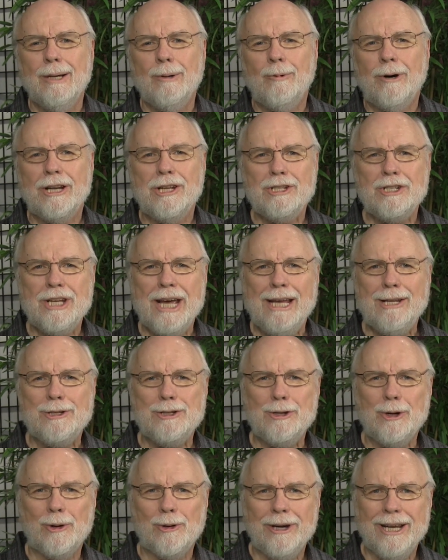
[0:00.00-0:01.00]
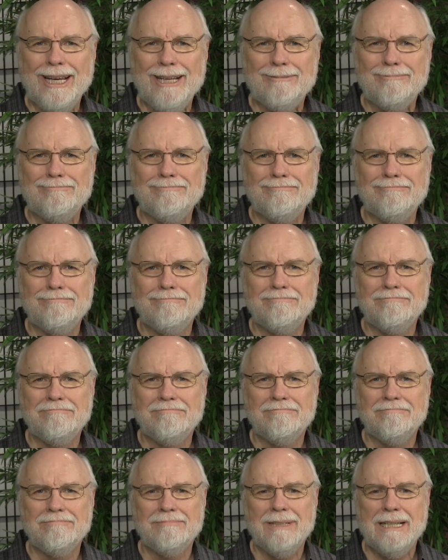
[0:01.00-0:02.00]
What a sad story.
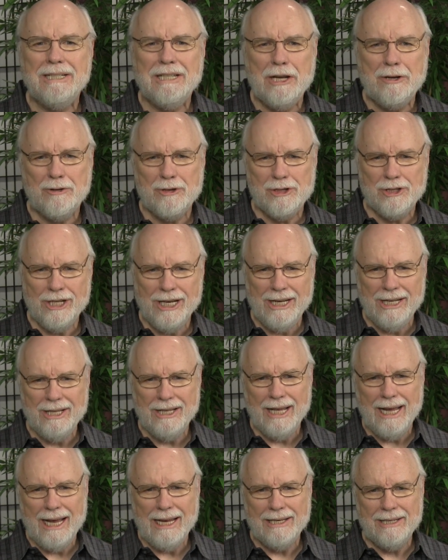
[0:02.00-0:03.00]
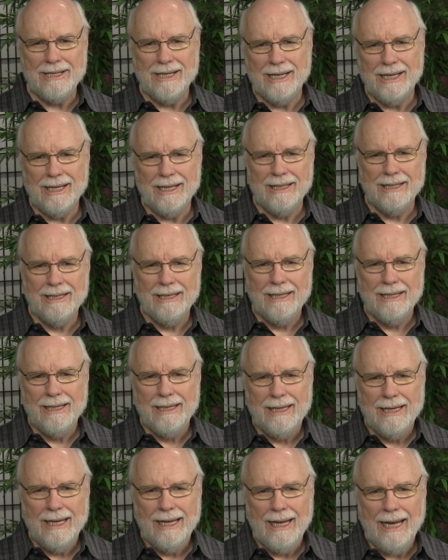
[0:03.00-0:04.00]
It's interesting that
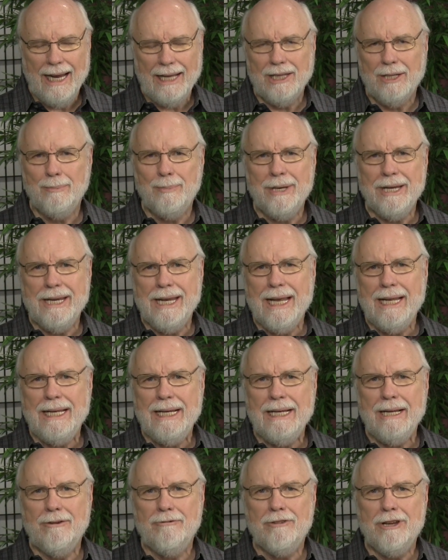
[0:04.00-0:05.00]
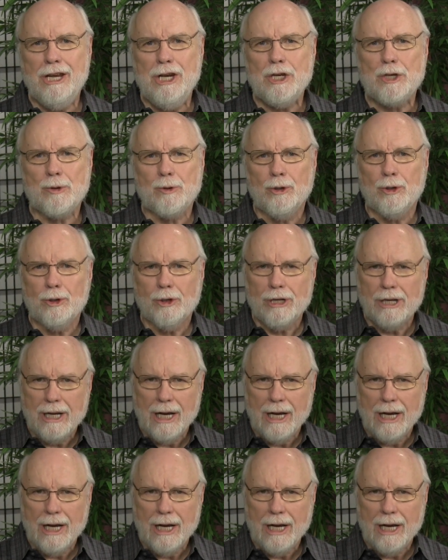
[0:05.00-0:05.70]
at the beginning of Israel